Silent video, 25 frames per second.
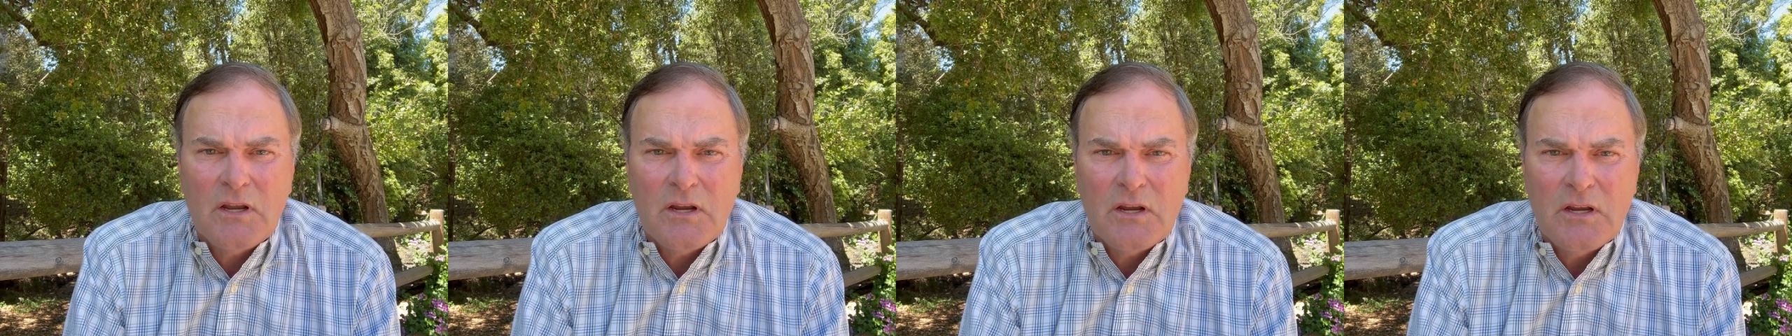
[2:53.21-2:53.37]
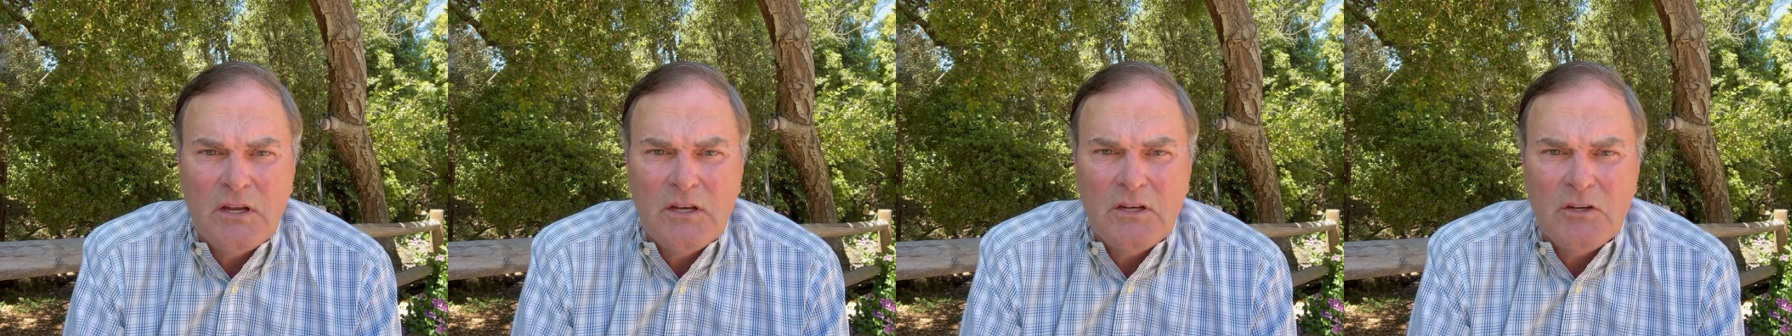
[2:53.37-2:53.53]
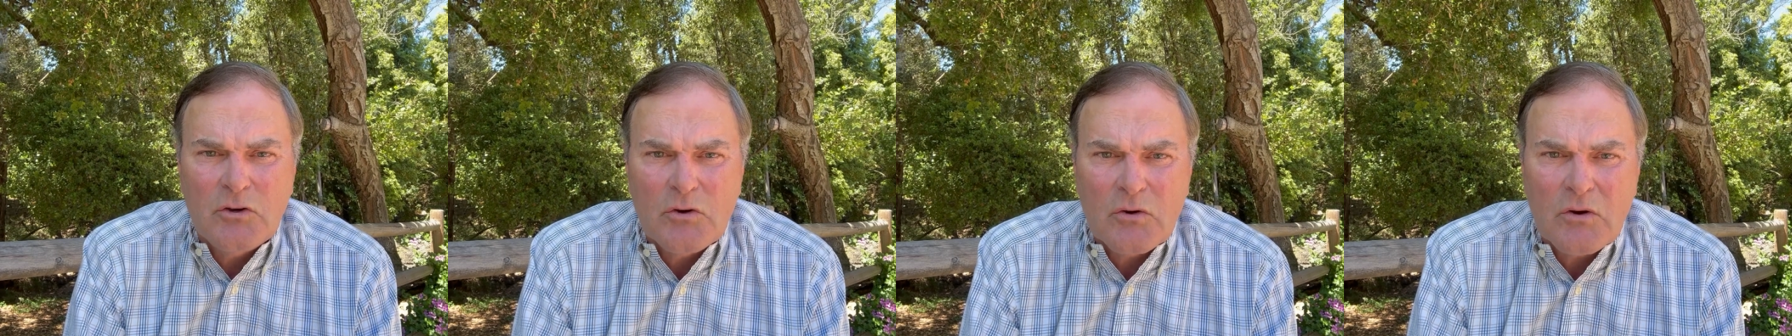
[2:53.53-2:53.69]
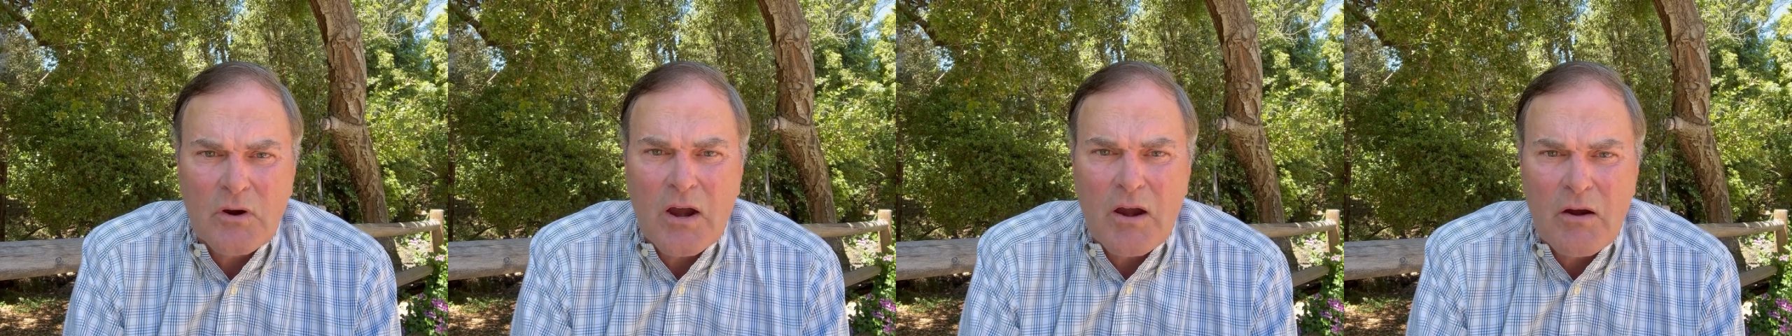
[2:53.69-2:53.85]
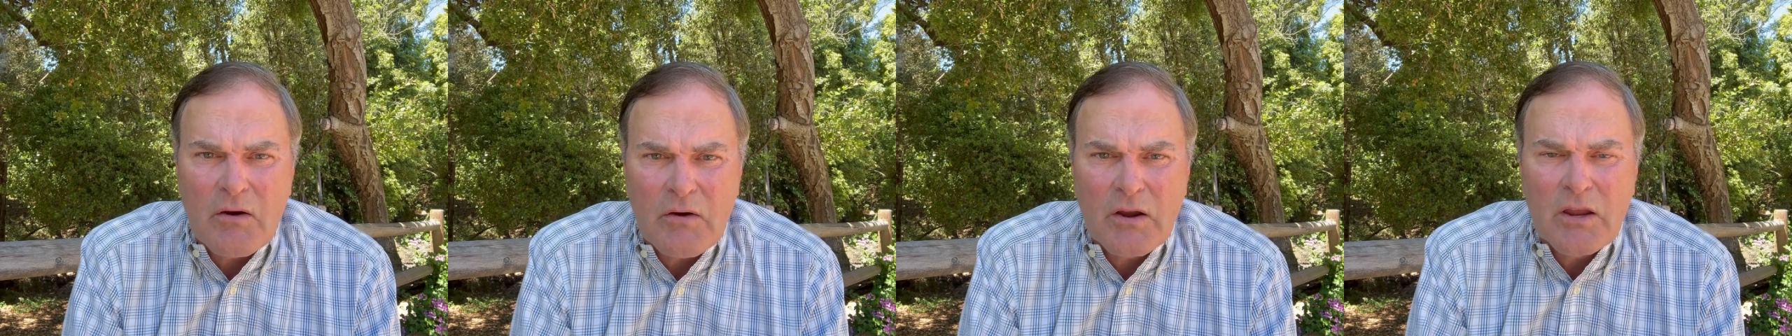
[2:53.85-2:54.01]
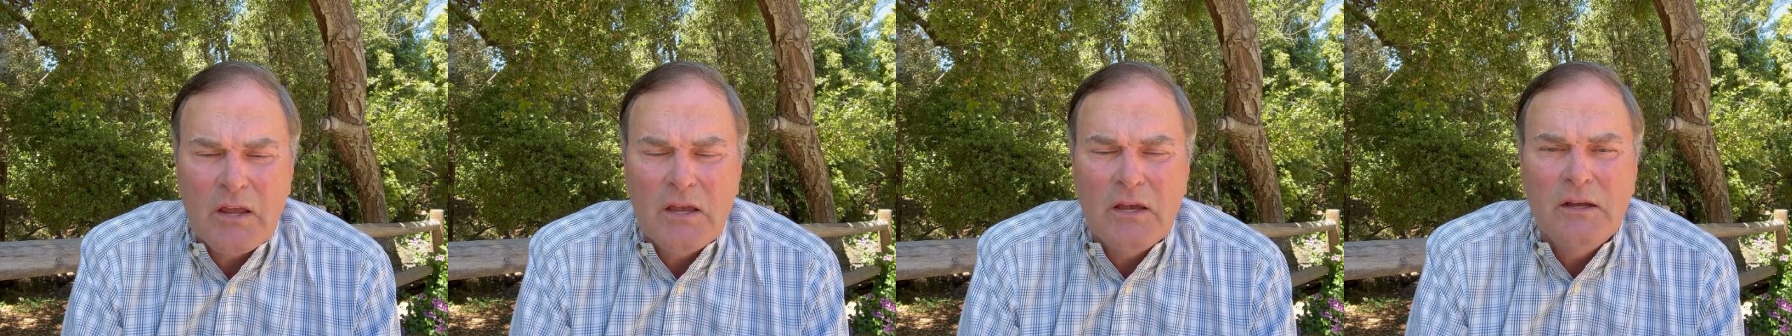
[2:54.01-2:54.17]
in your
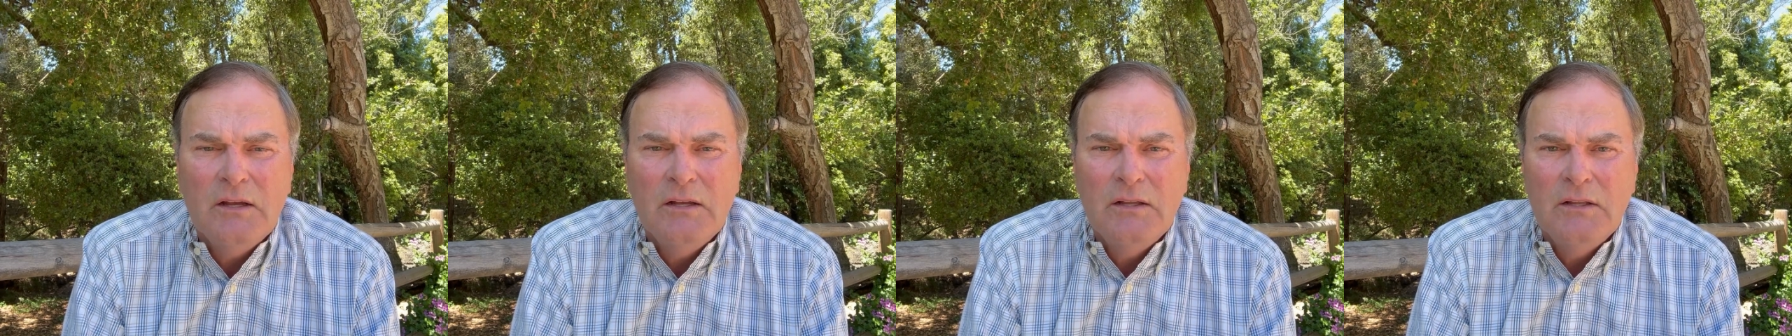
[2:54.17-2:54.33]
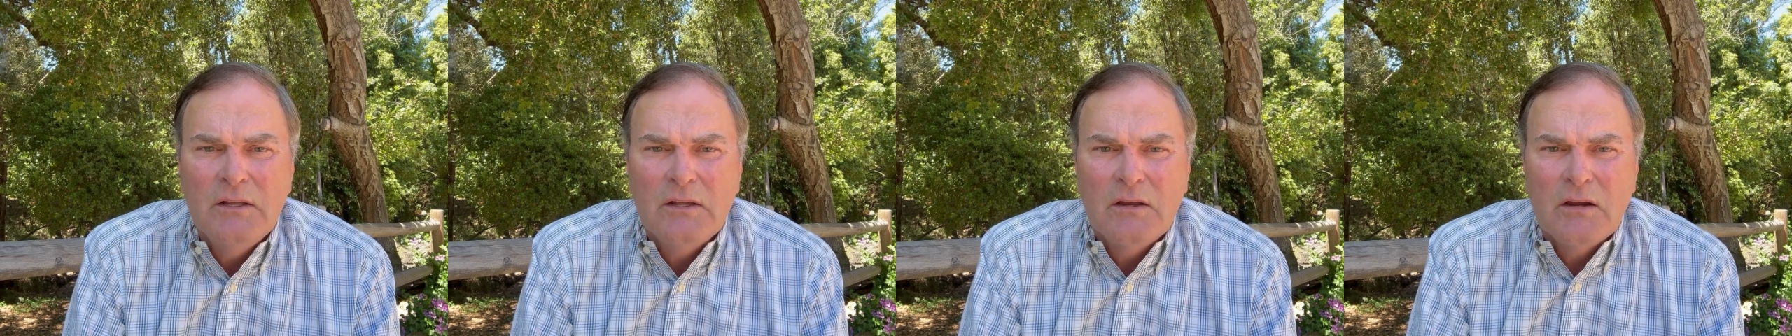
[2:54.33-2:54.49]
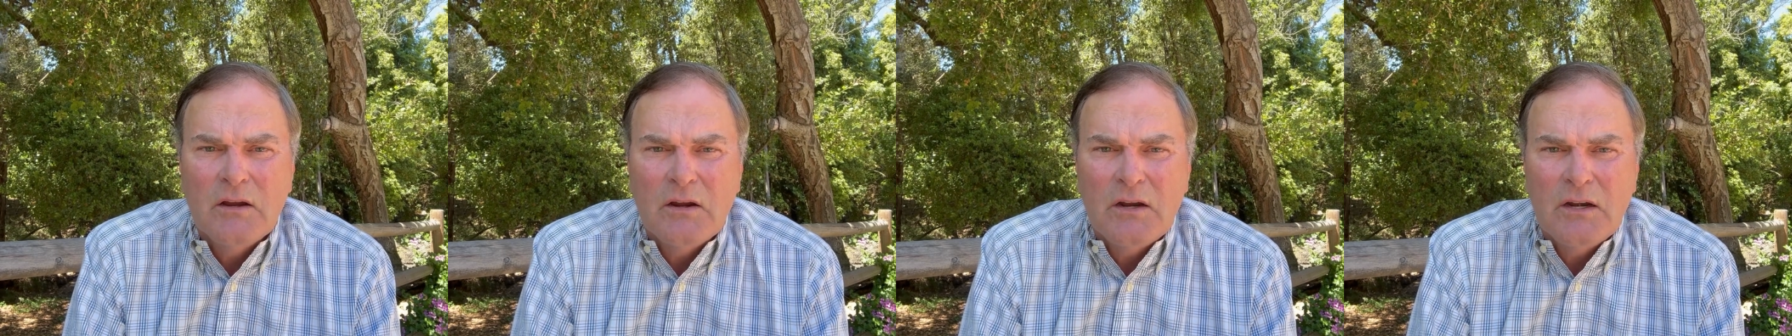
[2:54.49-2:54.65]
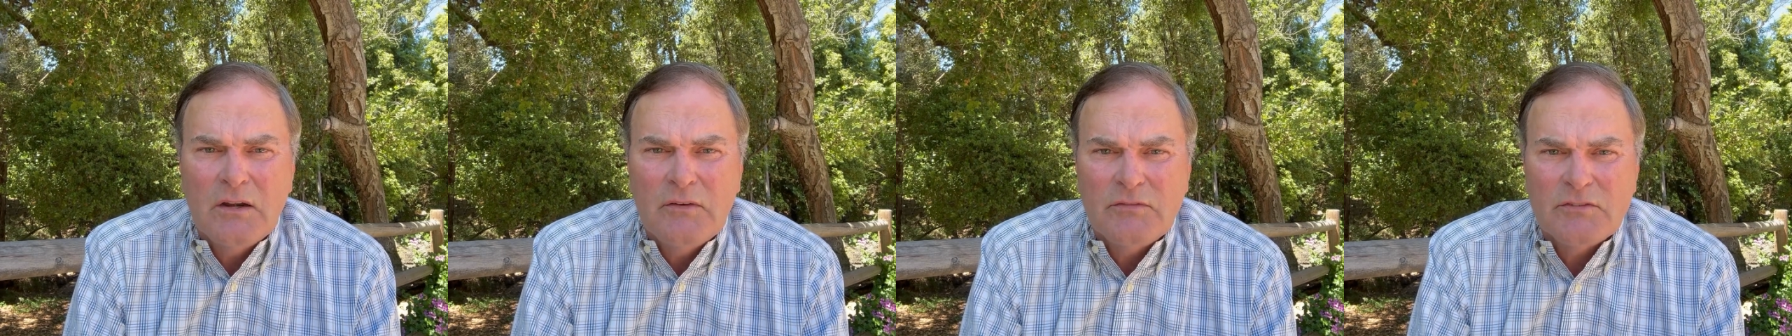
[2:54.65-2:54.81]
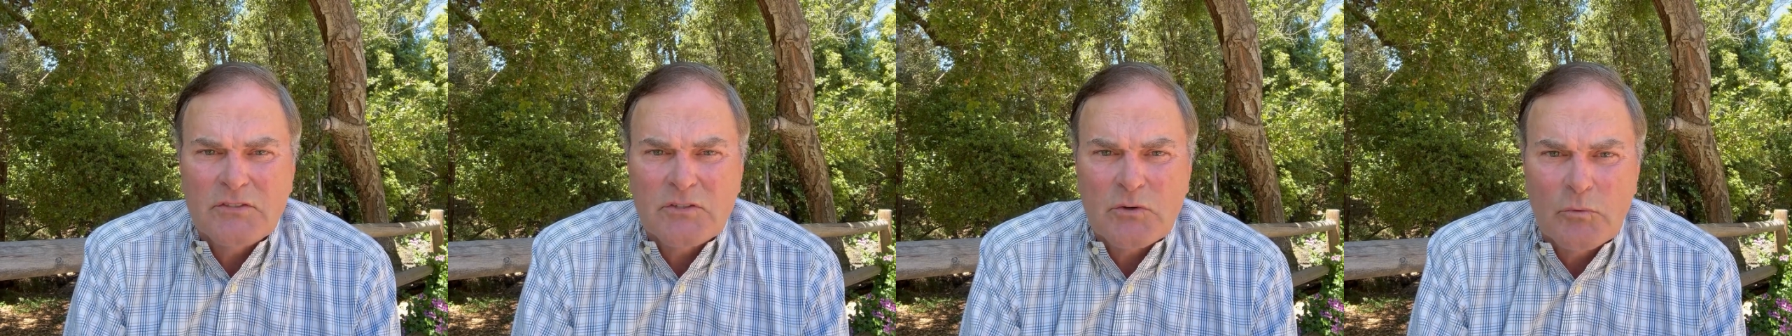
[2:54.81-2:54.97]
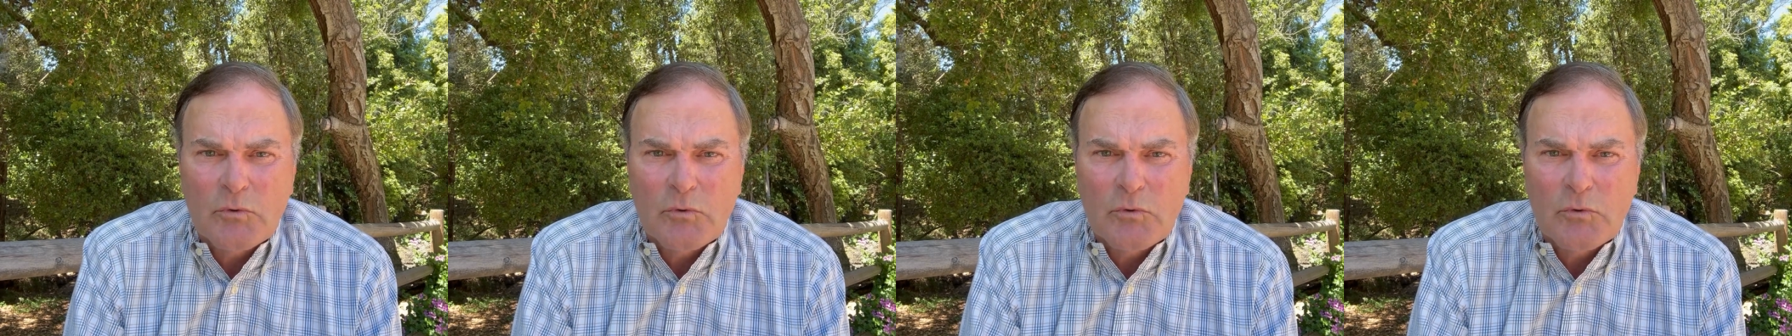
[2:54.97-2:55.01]
area and if it's